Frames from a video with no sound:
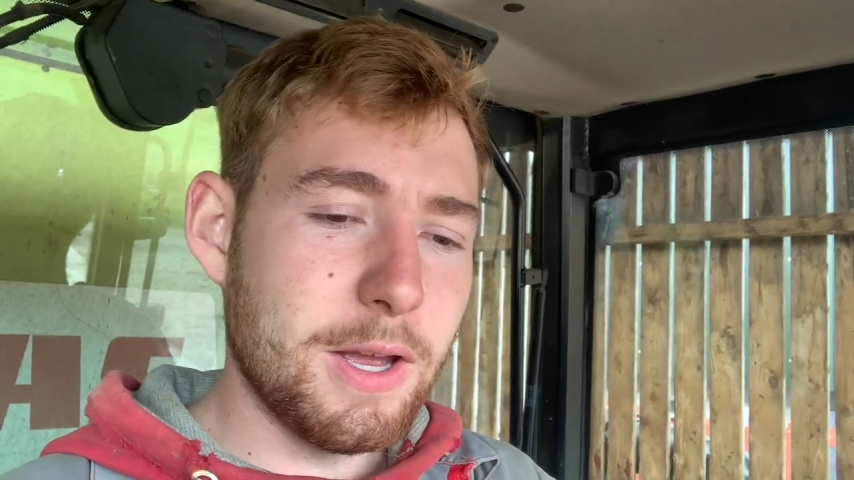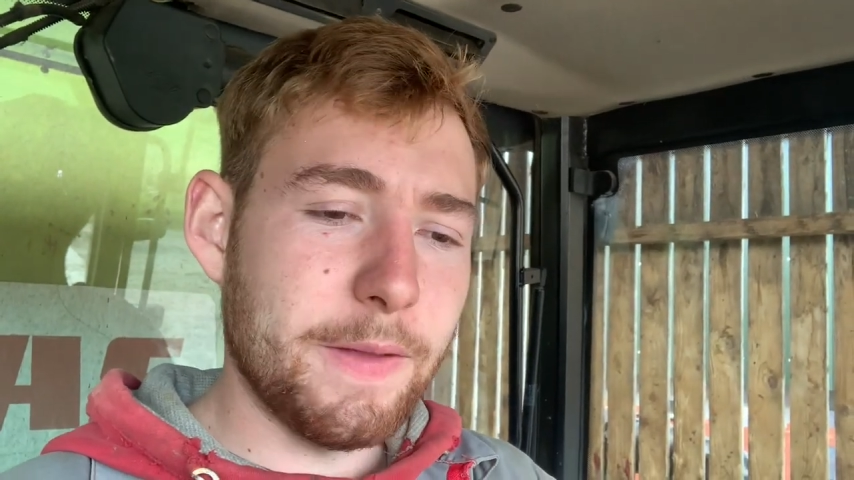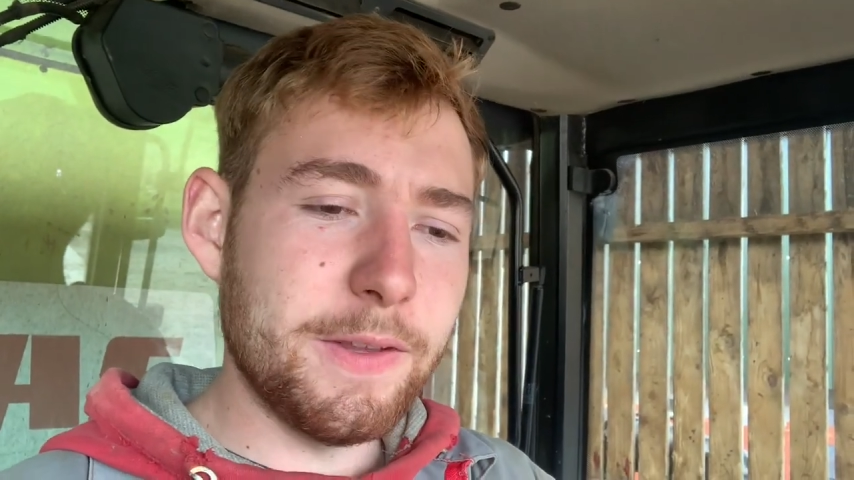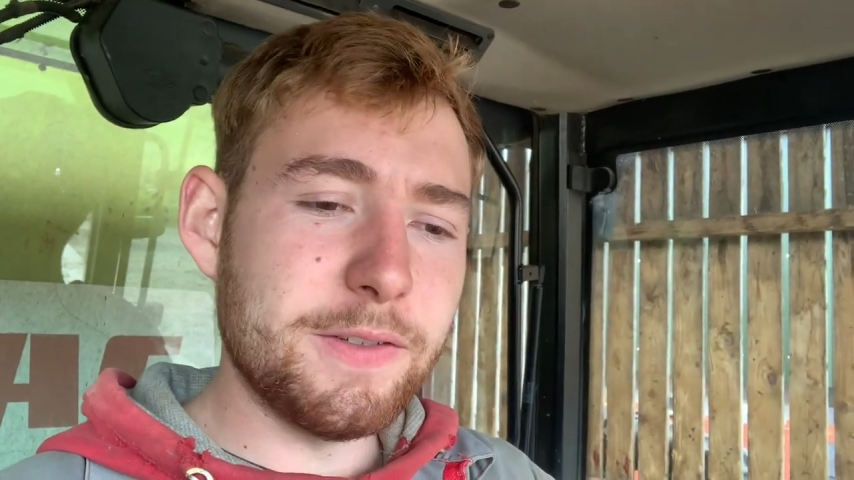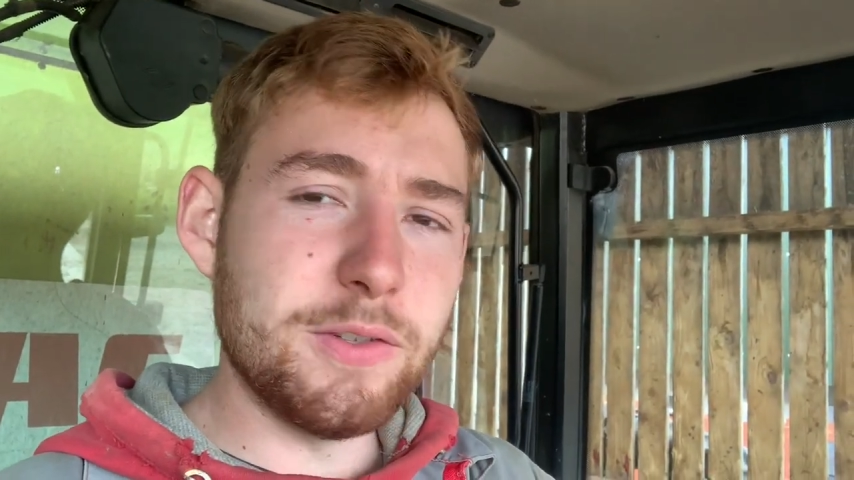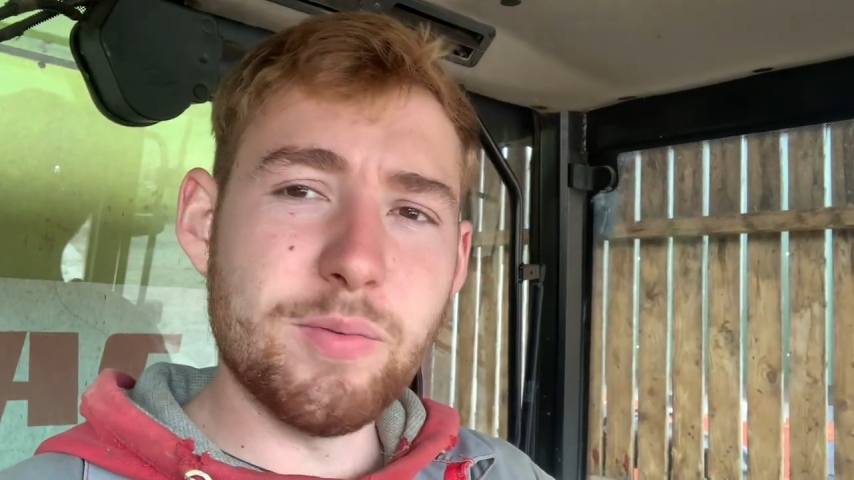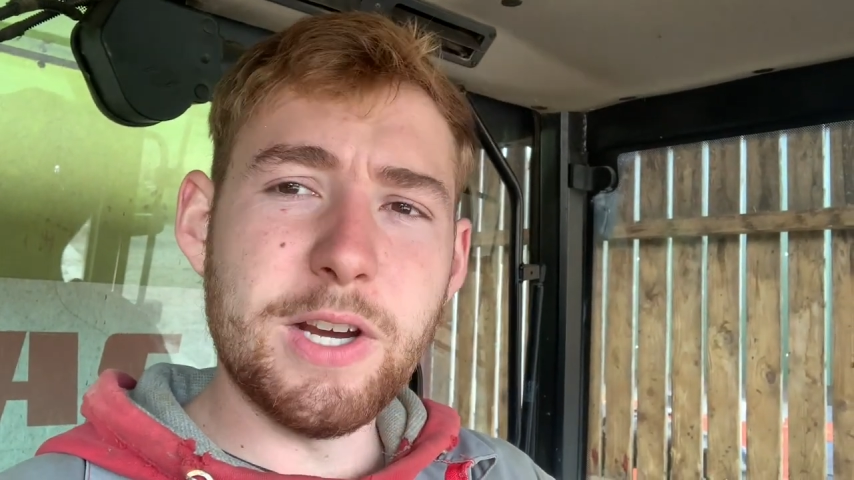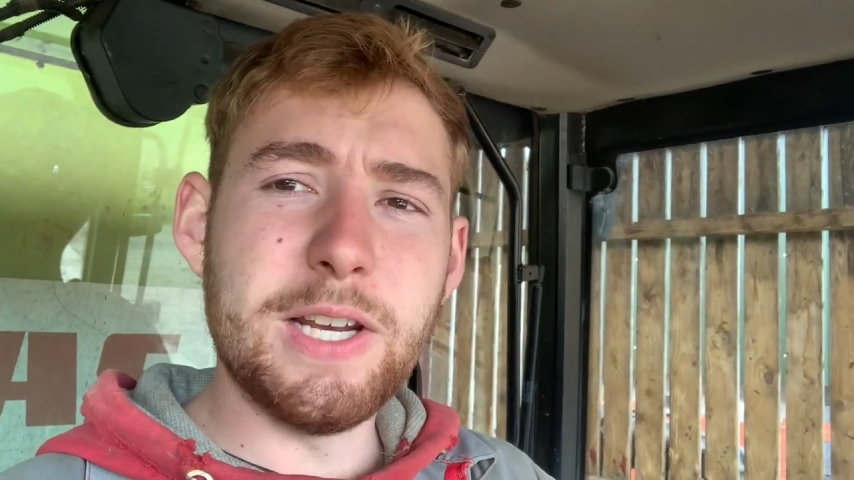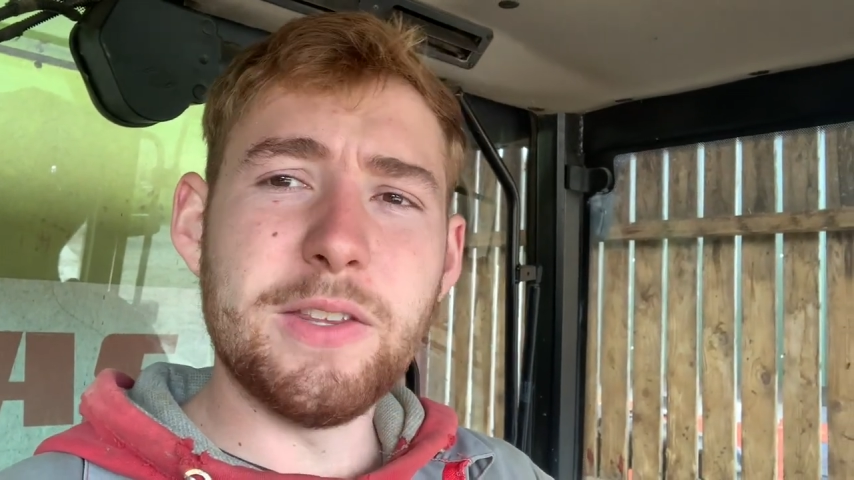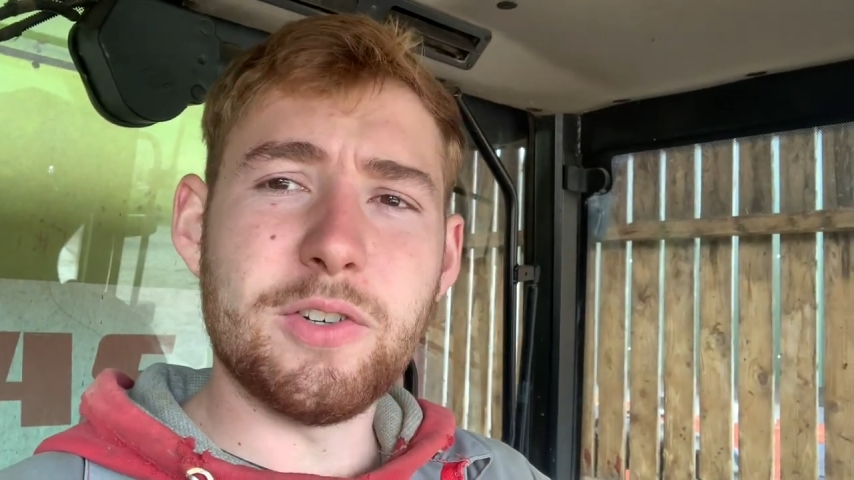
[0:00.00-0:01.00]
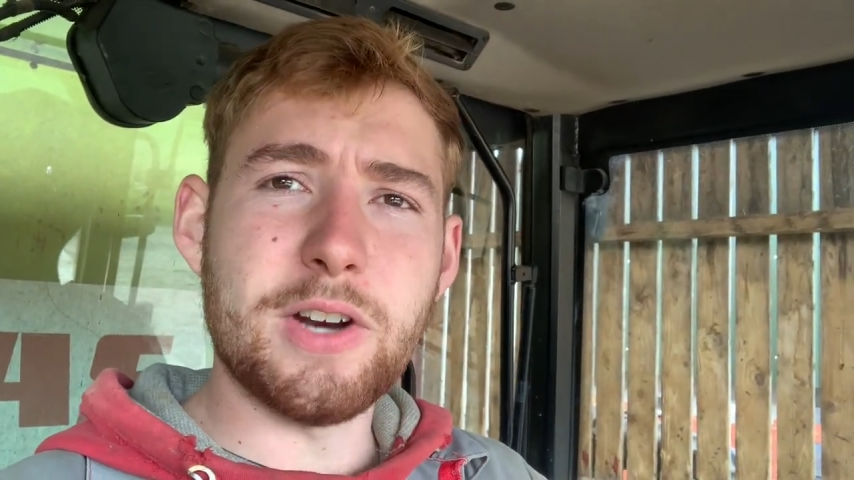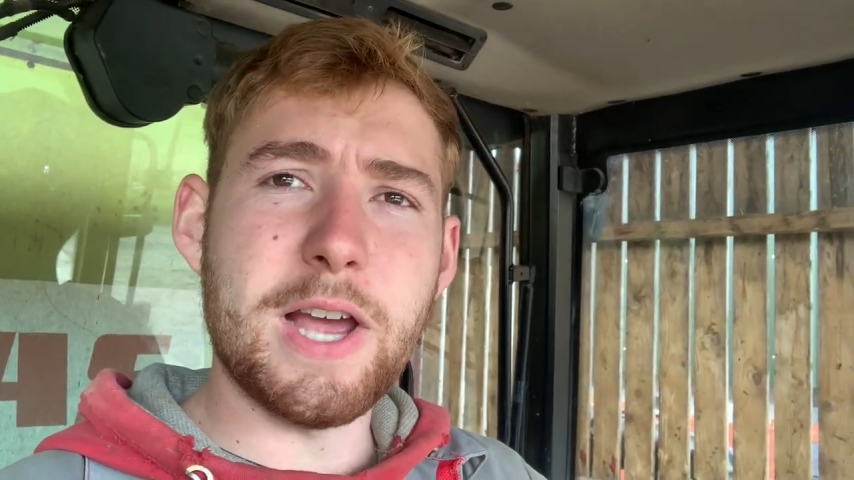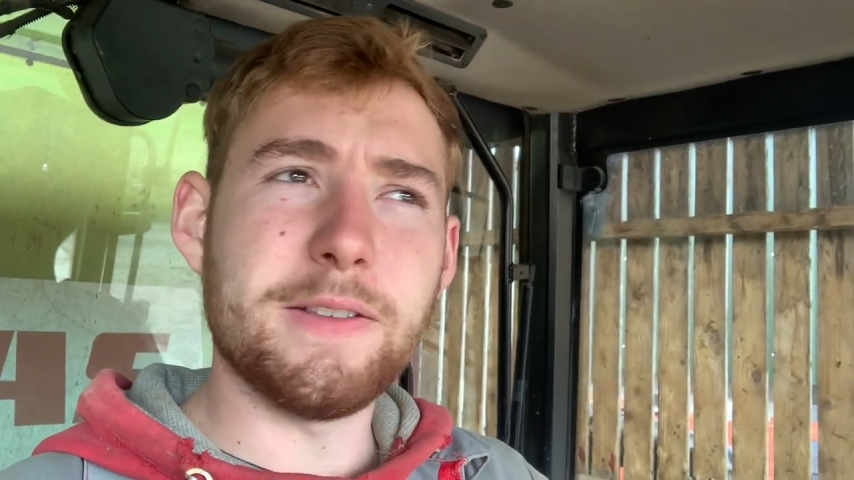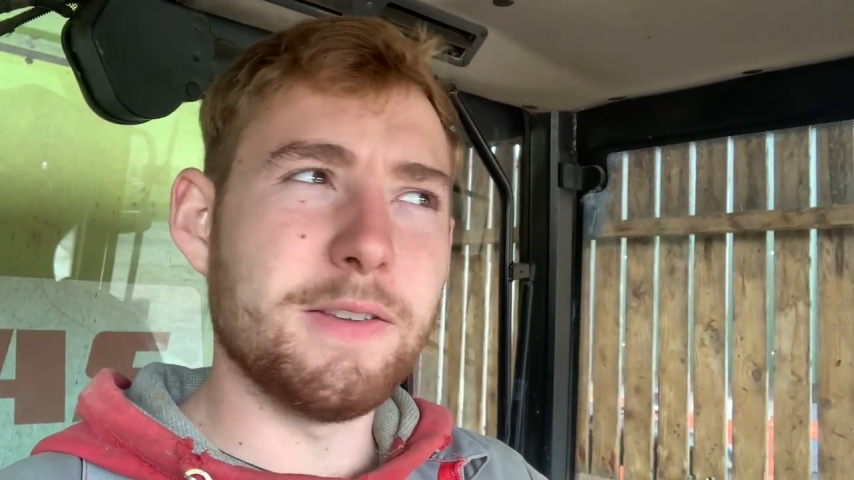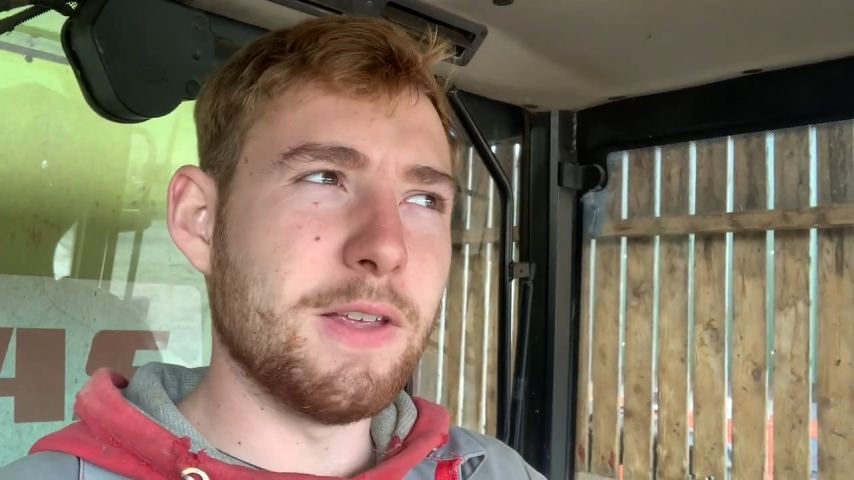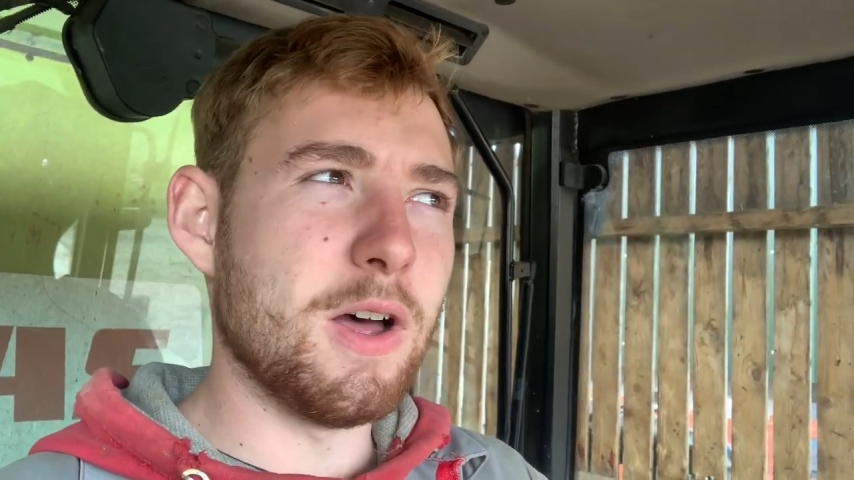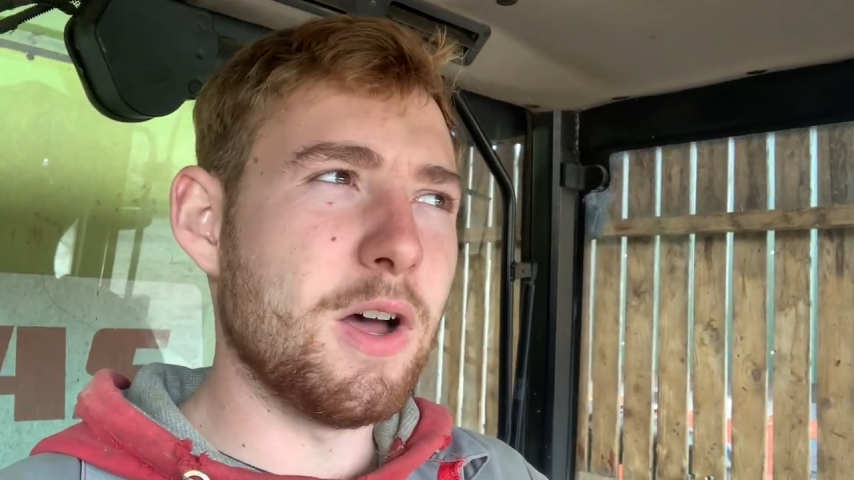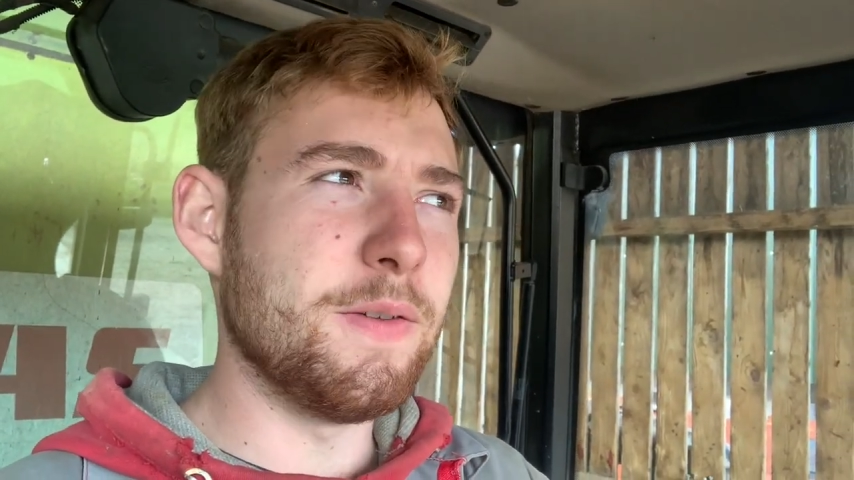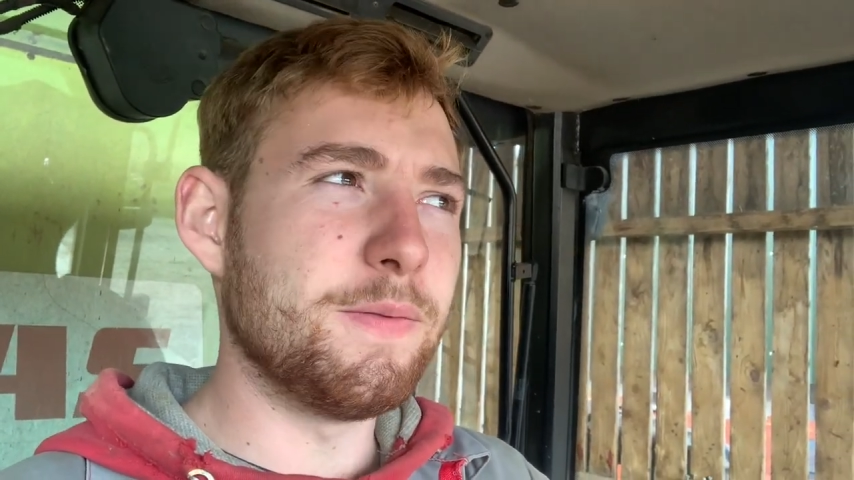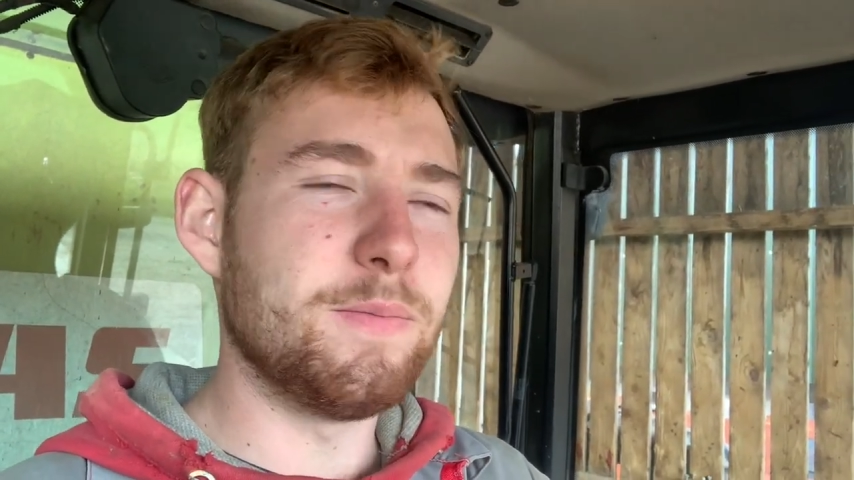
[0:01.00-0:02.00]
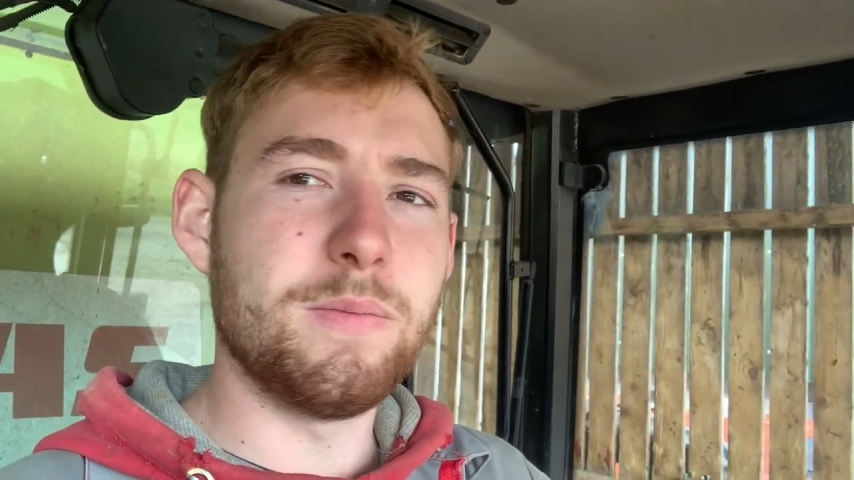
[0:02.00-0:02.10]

and this is really the tractor that I've,